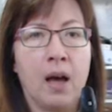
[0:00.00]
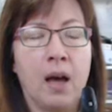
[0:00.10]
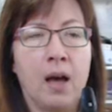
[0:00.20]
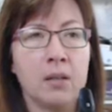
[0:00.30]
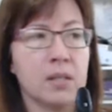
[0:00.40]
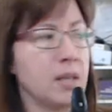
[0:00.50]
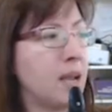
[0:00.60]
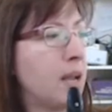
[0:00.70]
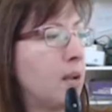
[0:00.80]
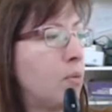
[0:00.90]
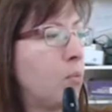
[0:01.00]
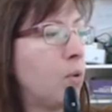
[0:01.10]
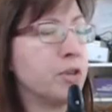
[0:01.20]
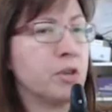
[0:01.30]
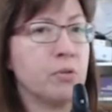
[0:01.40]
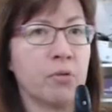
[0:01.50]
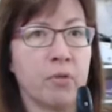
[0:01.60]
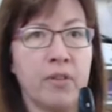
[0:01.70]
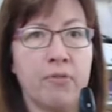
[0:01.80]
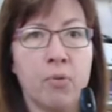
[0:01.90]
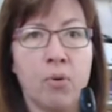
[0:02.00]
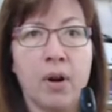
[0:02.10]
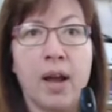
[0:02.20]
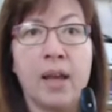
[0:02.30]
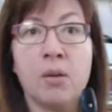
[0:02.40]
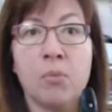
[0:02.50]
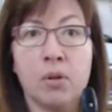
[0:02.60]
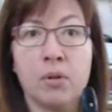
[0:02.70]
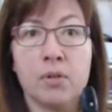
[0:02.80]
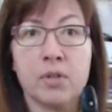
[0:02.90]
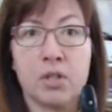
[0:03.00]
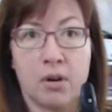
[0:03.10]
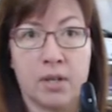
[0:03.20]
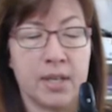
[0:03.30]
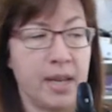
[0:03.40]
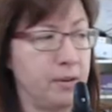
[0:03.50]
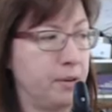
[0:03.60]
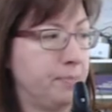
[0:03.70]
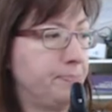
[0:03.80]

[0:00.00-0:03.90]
I'll say 1, 2, 3, 4 and then we'll start together.